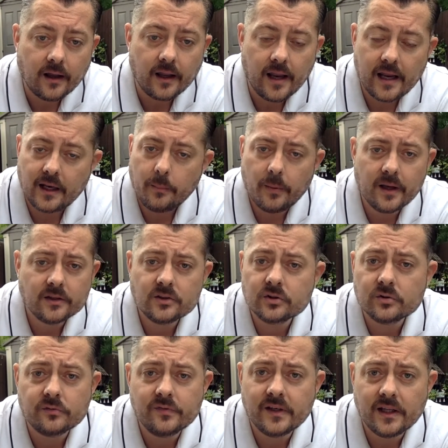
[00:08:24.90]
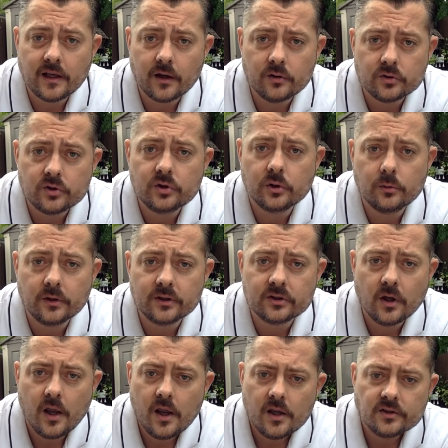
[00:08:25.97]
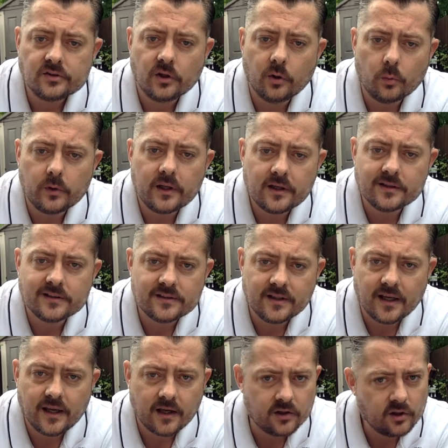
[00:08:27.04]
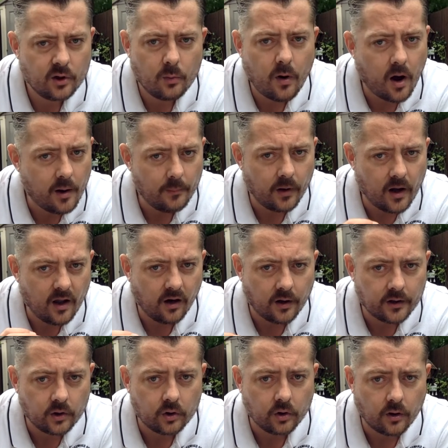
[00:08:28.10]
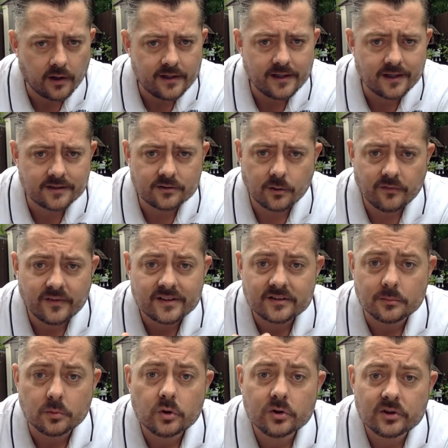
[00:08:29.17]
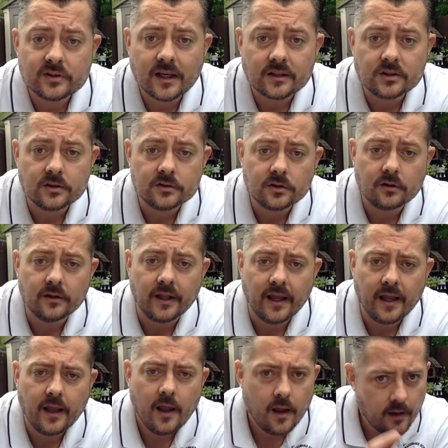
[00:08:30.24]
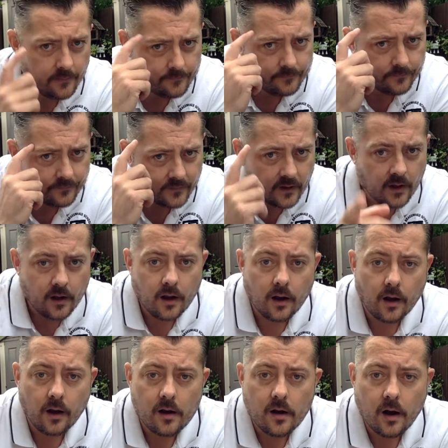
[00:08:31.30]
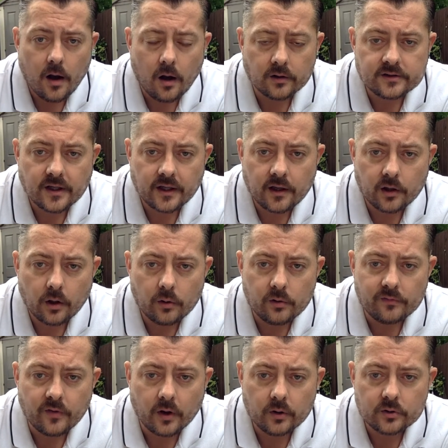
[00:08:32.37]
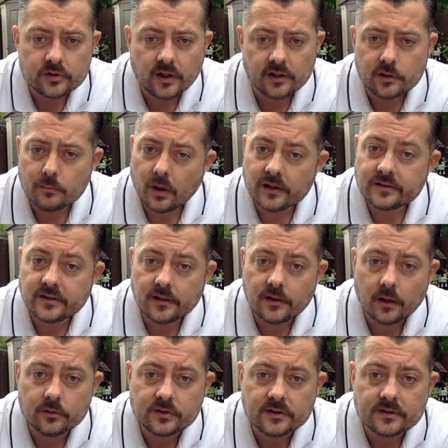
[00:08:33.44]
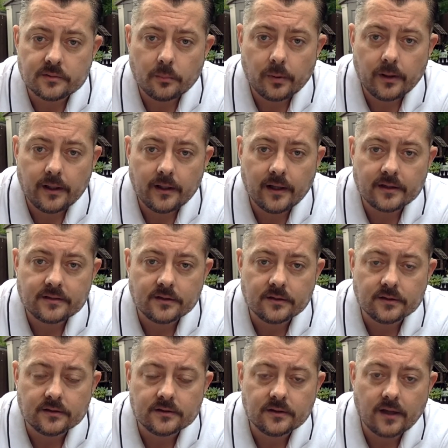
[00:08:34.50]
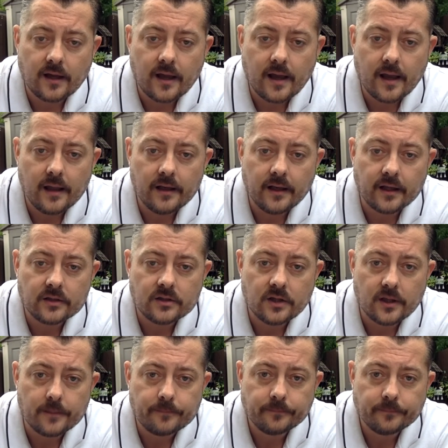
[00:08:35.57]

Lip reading: any pictures or videos to us so that we can see it. And you know what I'm like, I like a good idea. So if there's some good sessions on there, I'll take a note of those, and you might see those in some PE lessons next year.